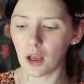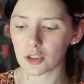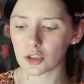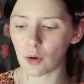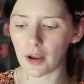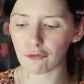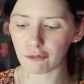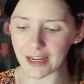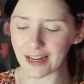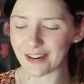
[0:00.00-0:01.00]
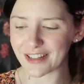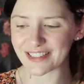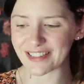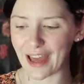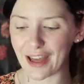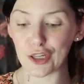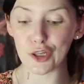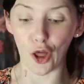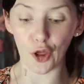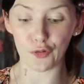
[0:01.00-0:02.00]
So I've realized that a
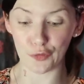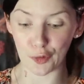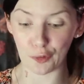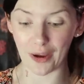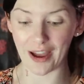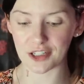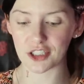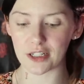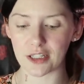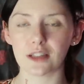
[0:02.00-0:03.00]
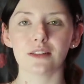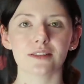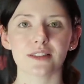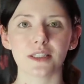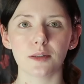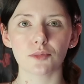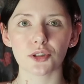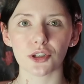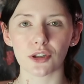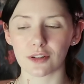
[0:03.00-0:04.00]
lot of you actually seem
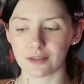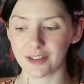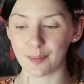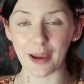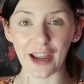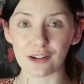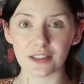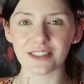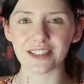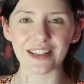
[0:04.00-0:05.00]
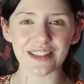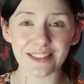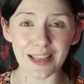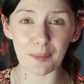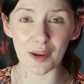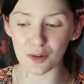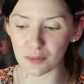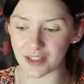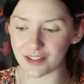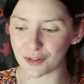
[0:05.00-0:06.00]
to parent in the same way that
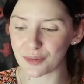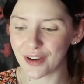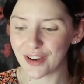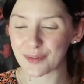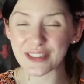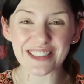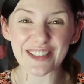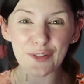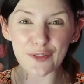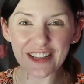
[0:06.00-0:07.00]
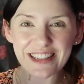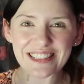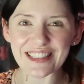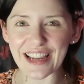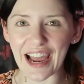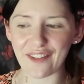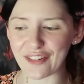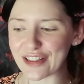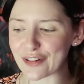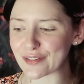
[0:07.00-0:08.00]
we do, which is lovely to like have
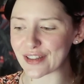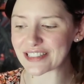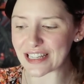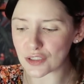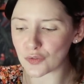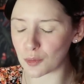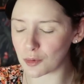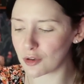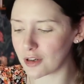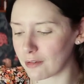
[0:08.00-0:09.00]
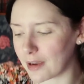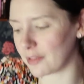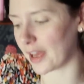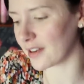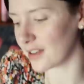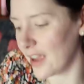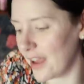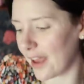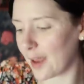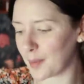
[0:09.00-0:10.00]
a sense of community around that.
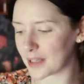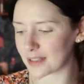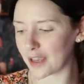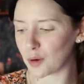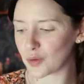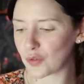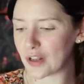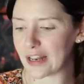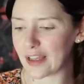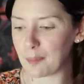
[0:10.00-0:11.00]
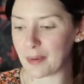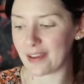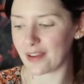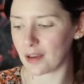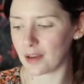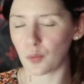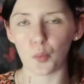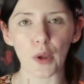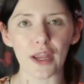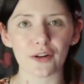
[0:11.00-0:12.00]
And because I always feel a bit
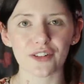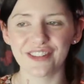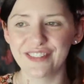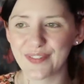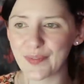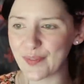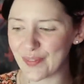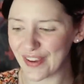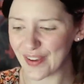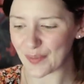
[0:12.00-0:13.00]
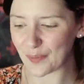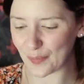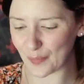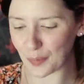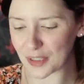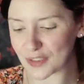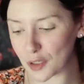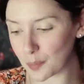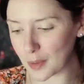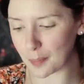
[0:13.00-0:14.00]
weird with
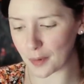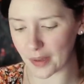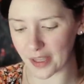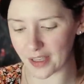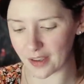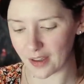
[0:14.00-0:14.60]
certain people like